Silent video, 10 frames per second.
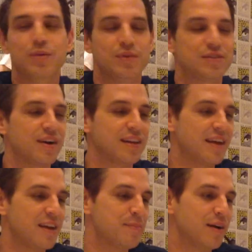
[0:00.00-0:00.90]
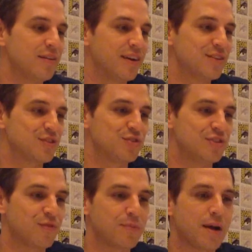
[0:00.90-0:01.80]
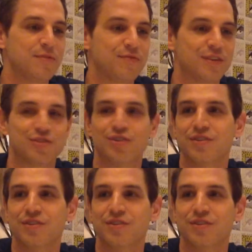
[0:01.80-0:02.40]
We talk a lot about Searching for Bobby Fischer.